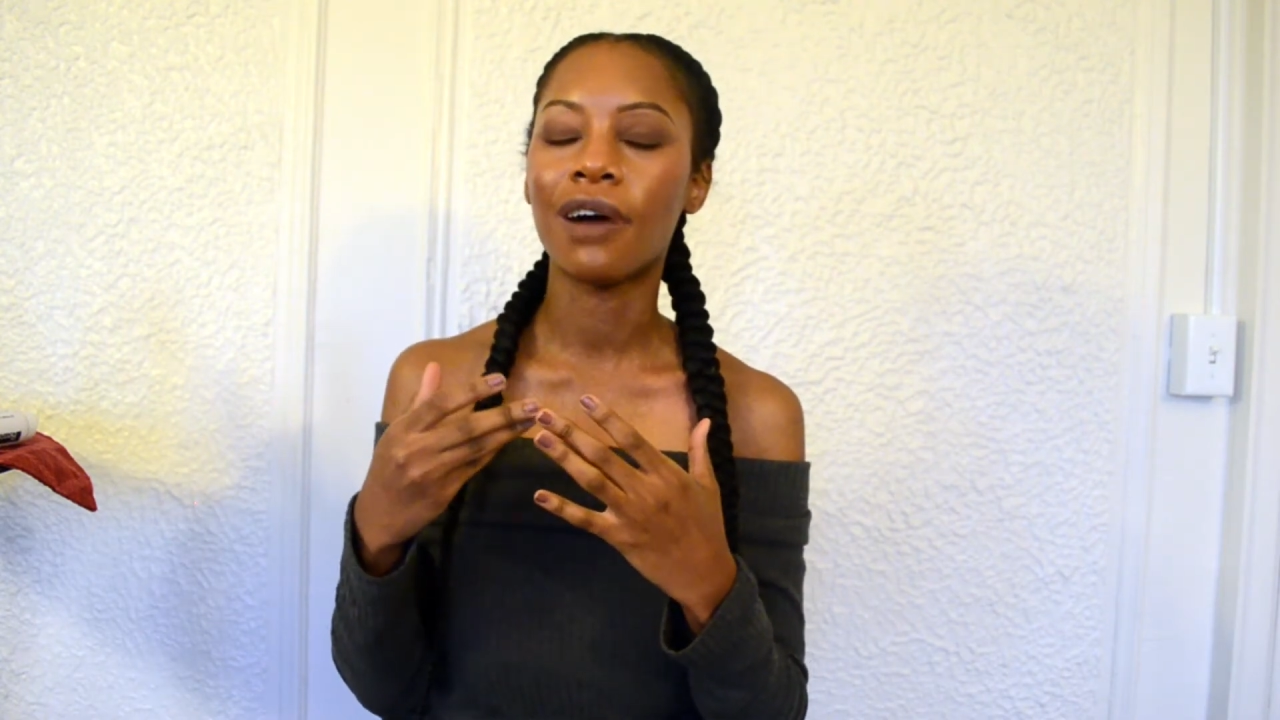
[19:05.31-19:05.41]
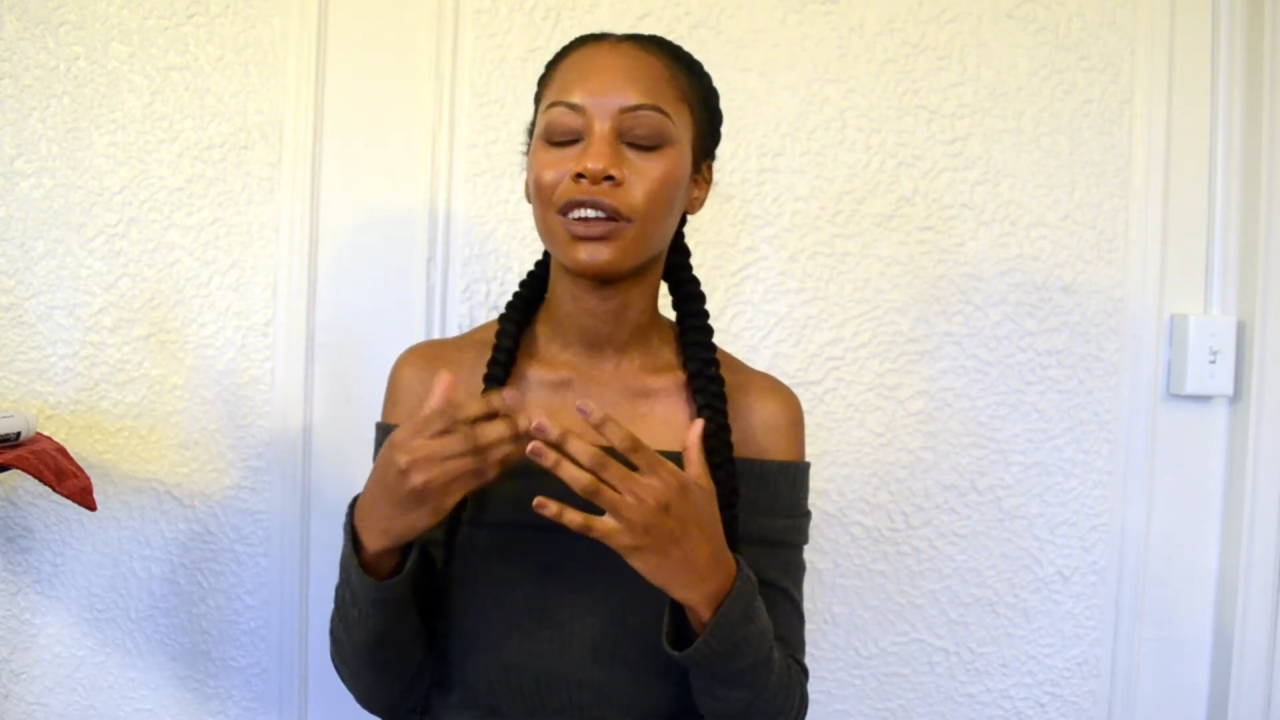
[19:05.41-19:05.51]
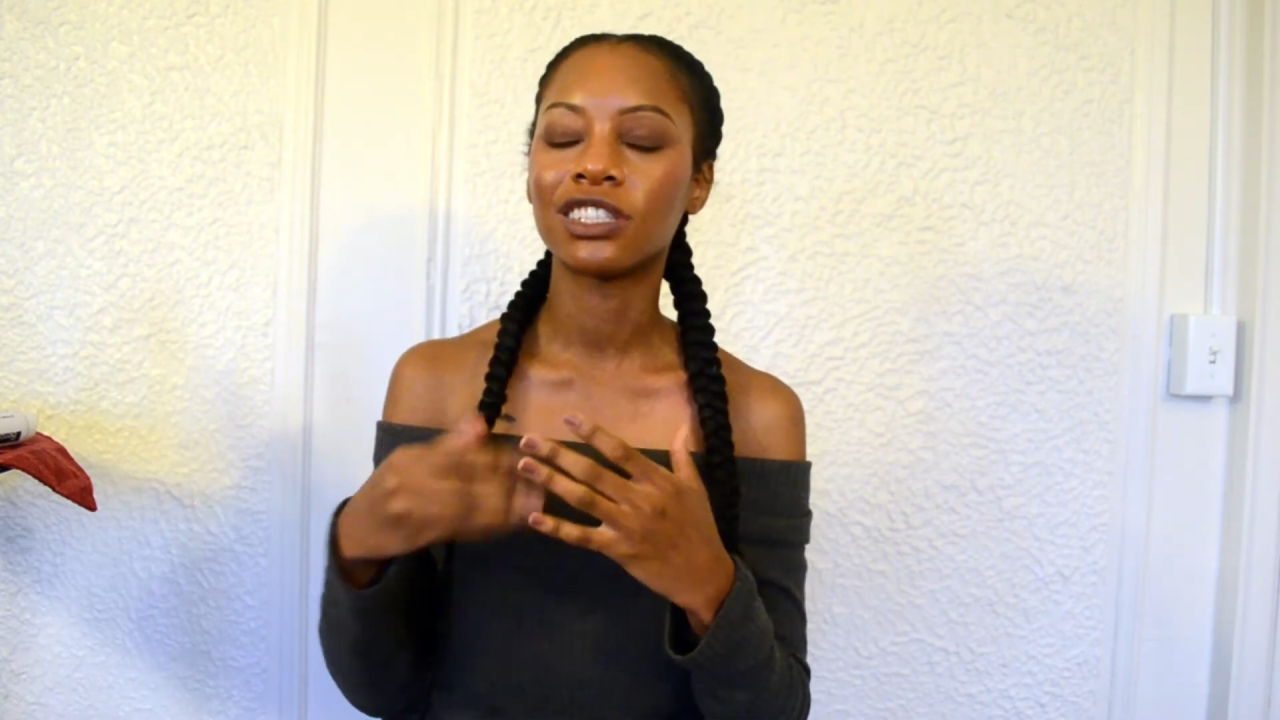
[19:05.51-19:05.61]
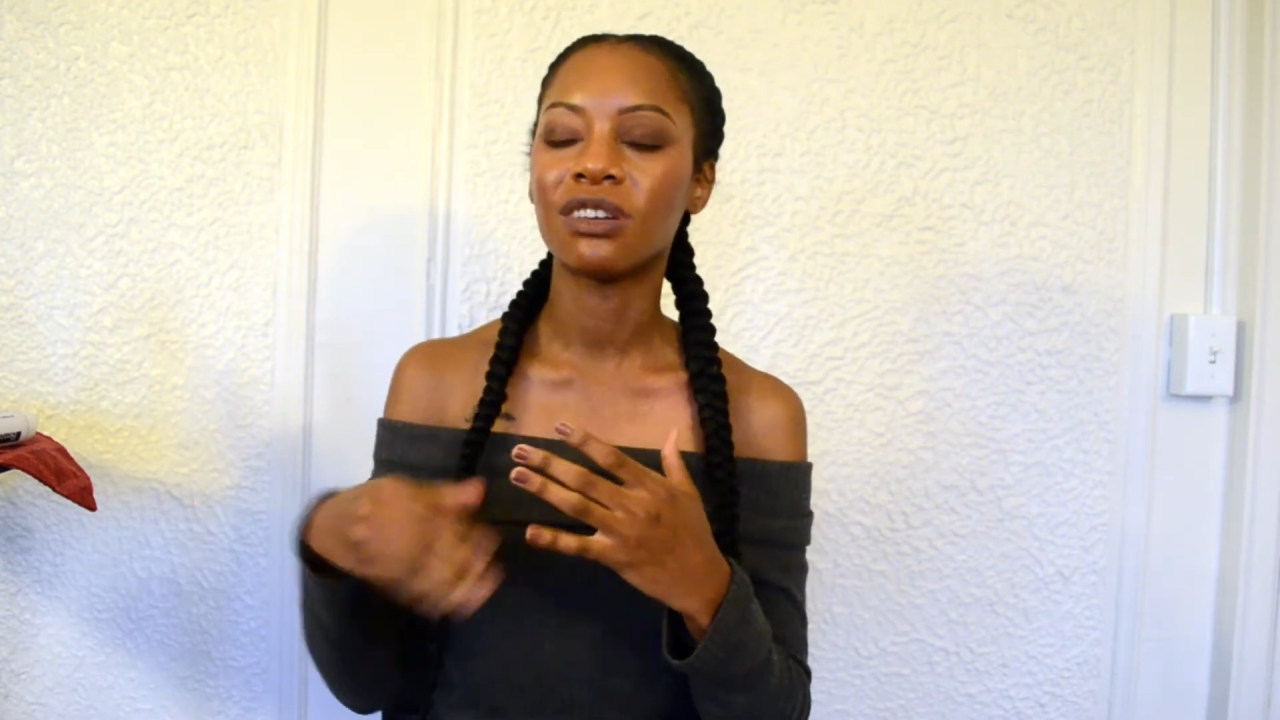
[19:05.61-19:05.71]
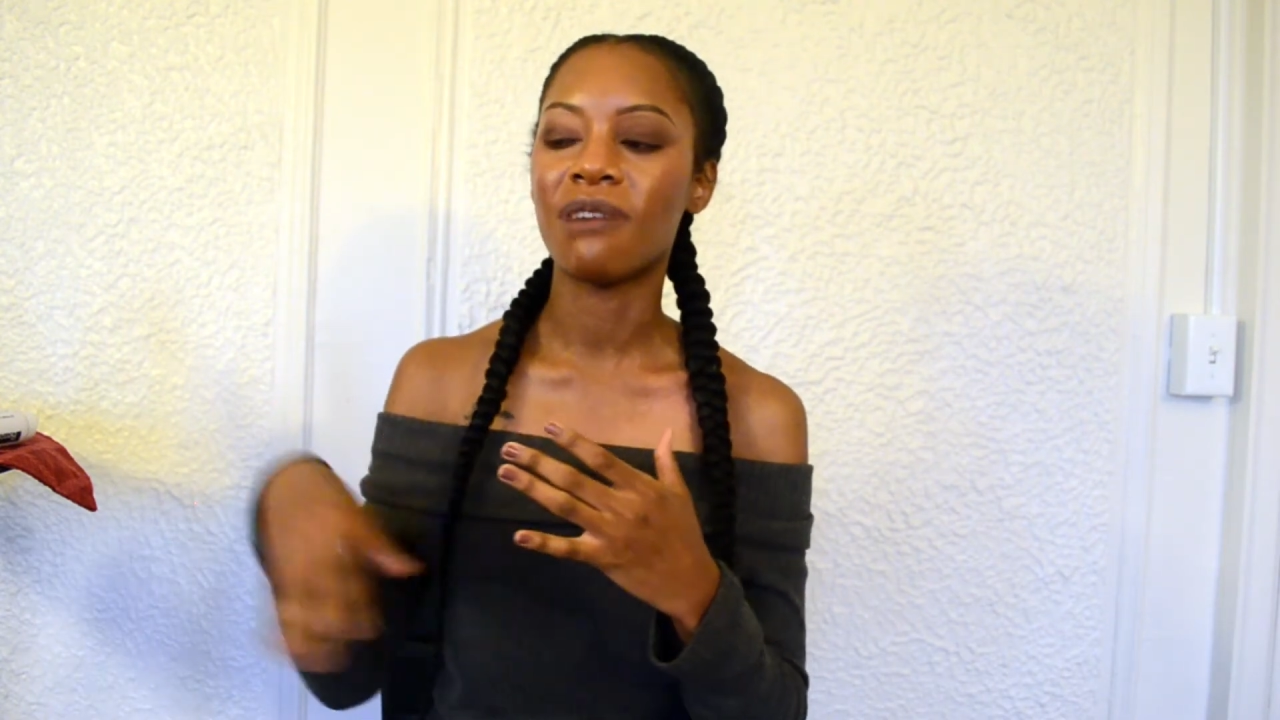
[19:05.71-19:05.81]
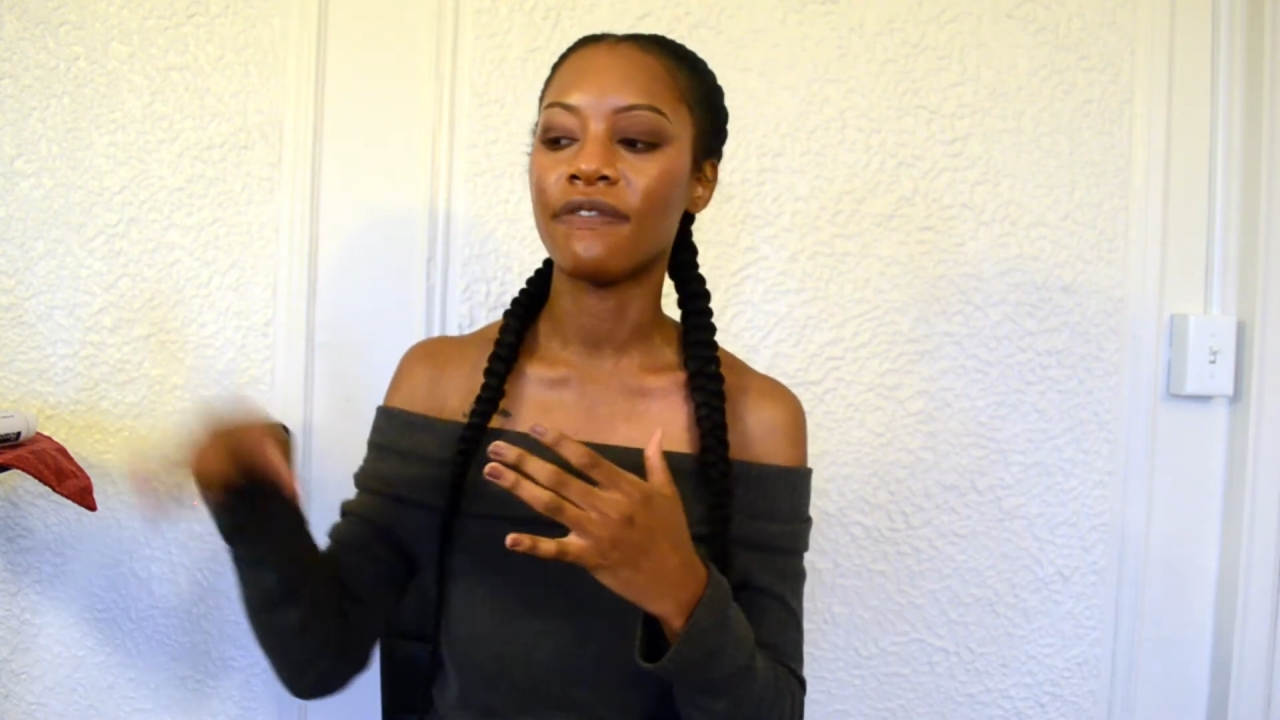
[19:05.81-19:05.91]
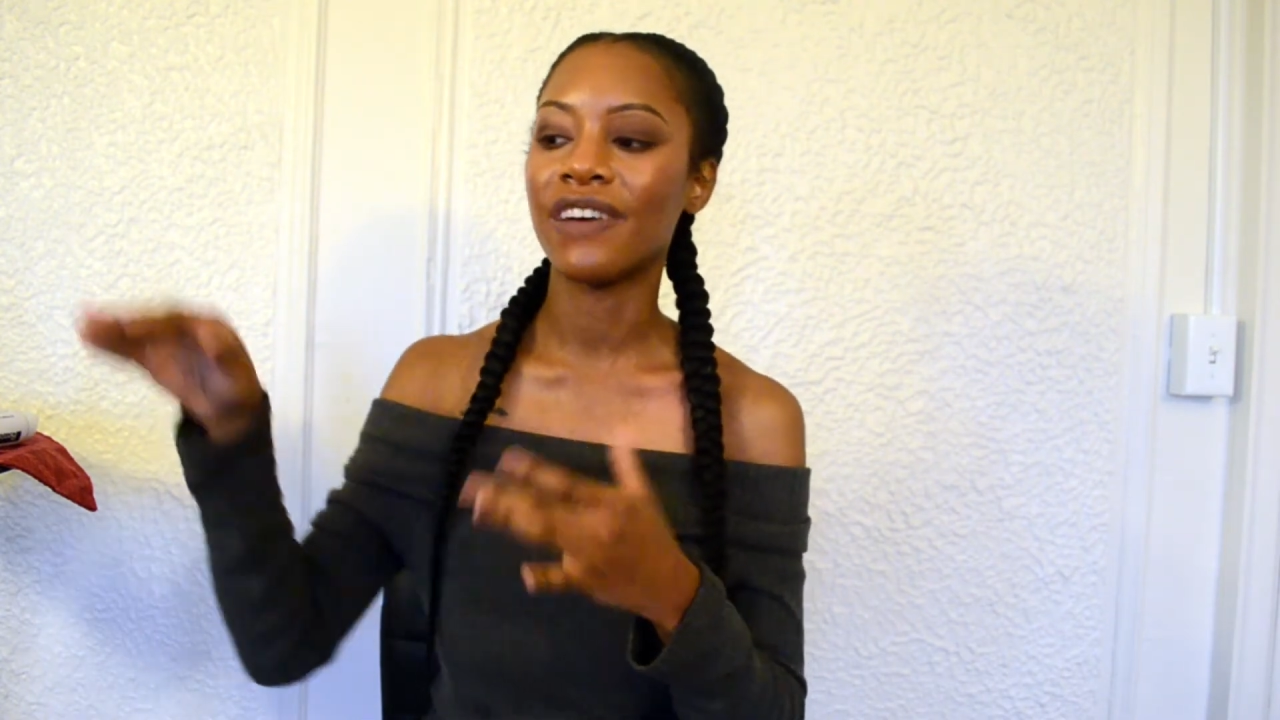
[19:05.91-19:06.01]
products on my